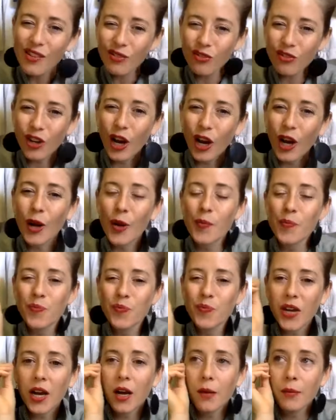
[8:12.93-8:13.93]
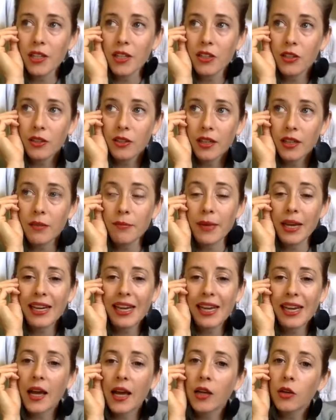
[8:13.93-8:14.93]
from either like
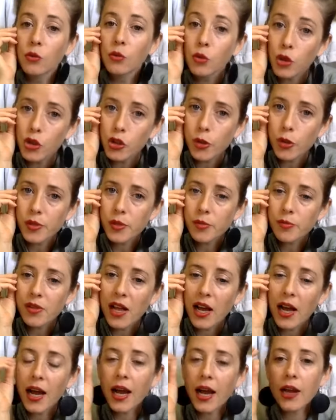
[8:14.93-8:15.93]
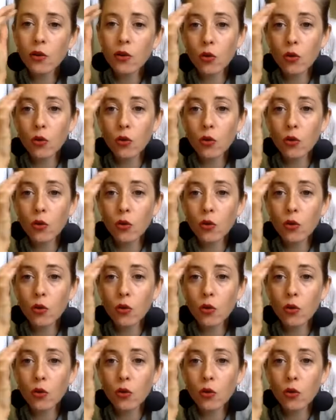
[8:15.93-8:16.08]
Manhattan Wardrobe Supply,